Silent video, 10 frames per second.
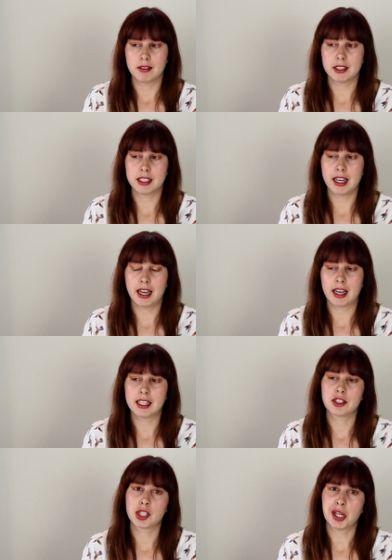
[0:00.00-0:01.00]
yeah,
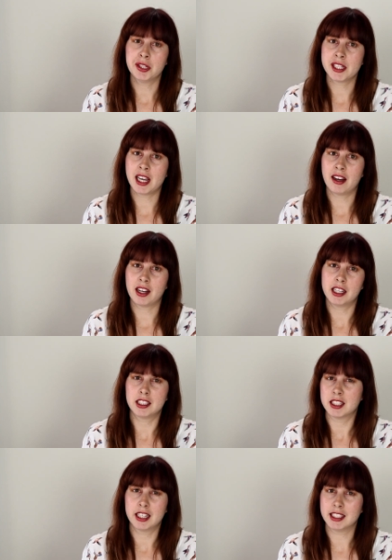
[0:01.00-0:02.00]
it turns out I
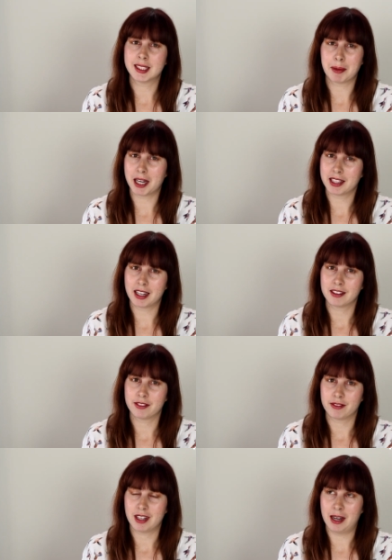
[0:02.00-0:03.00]
didn't need to buy
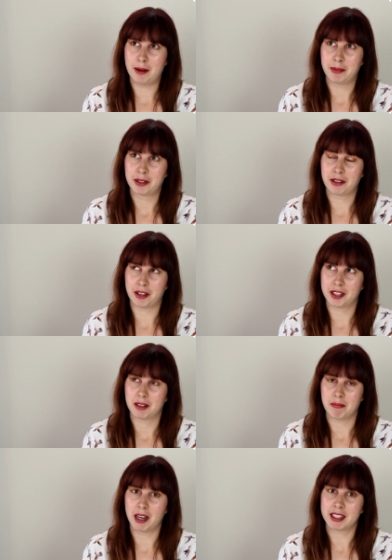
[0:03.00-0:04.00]
that 3rd
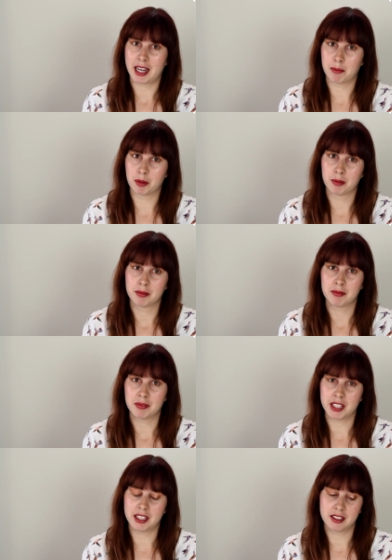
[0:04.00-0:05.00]
mic cable.
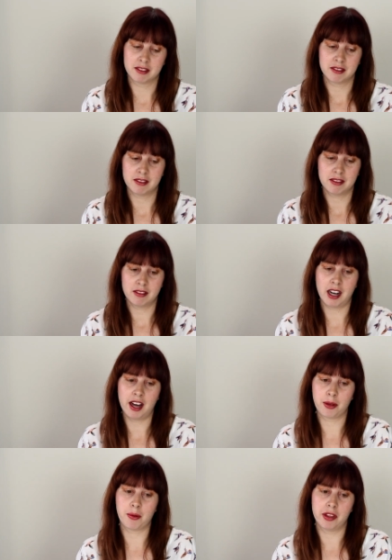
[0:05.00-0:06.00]
The
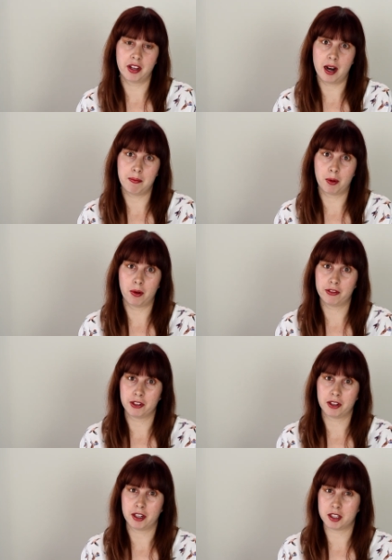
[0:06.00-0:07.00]
other one that I bought
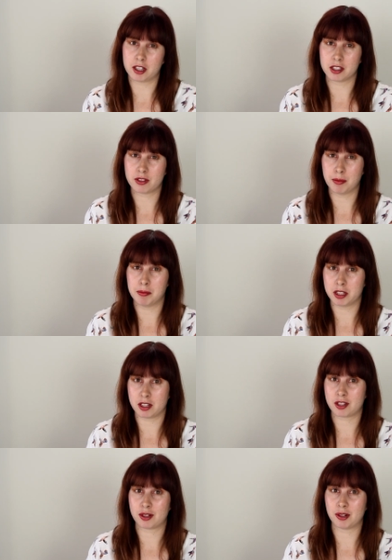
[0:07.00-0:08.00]
for $30 from a
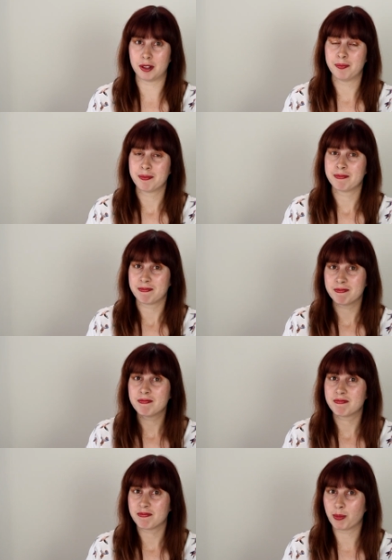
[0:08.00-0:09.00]
music store
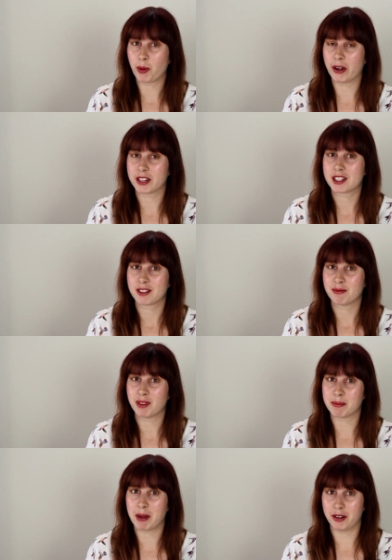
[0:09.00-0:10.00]
works
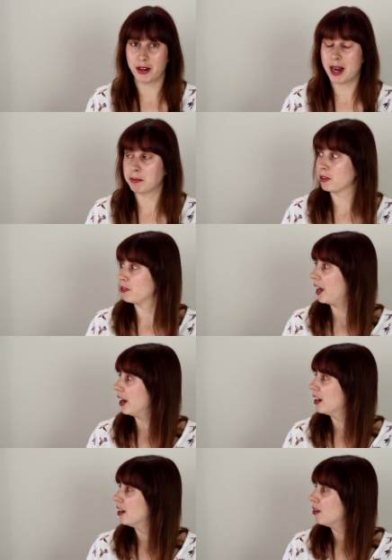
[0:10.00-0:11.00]
with my new
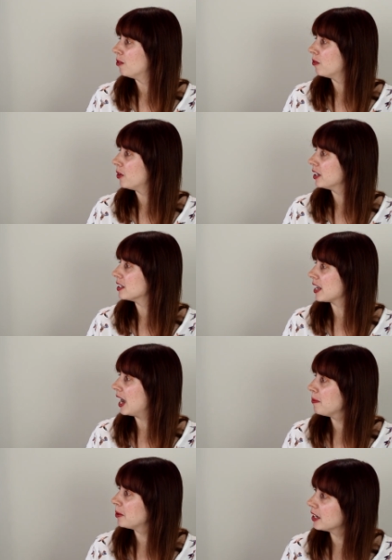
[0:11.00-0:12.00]
amplifier. What is
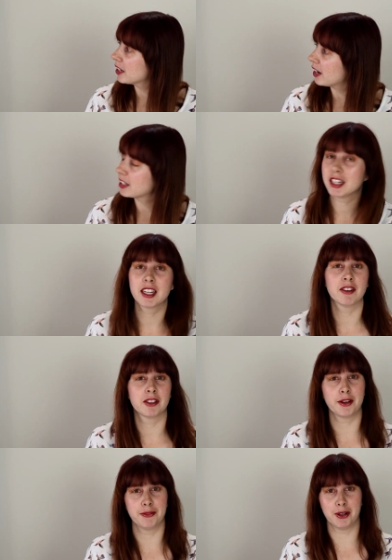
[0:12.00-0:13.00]
happening? I can hear a
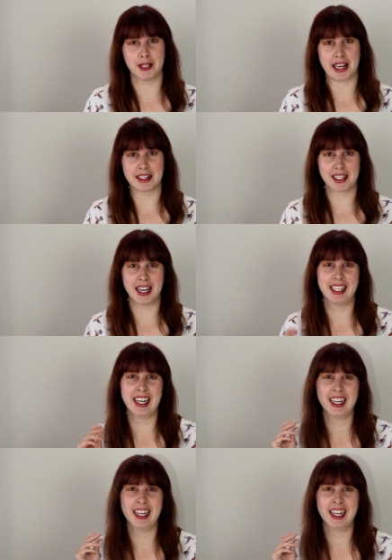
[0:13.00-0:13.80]
lot of noise outside.